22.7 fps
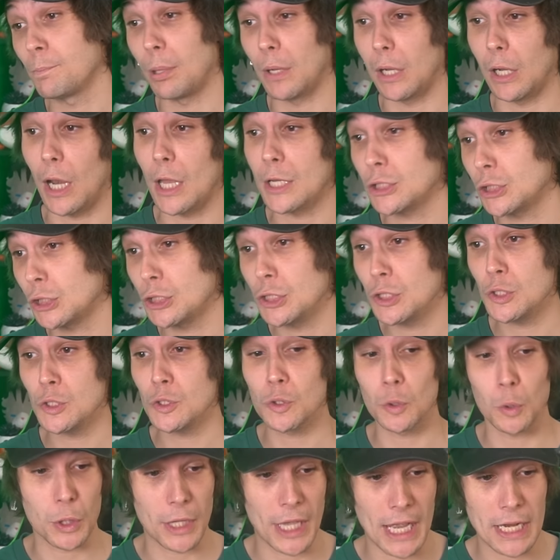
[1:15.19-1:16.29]

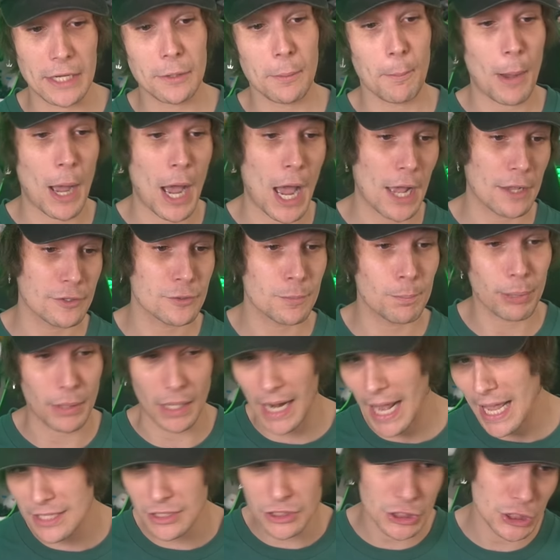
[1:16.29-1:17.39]
plushes or Kingdom Hearts
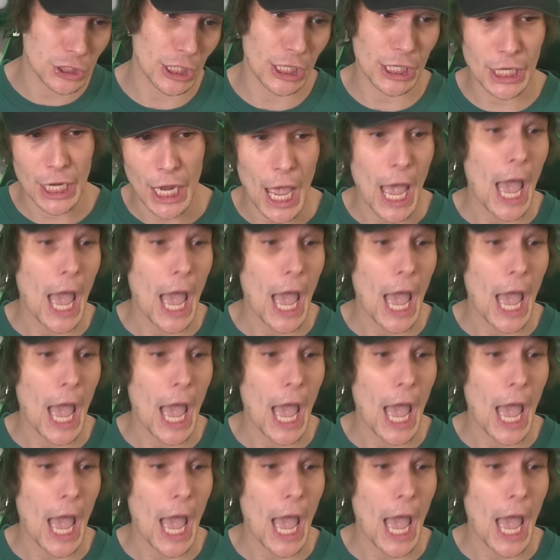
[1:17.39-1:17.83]
plastic,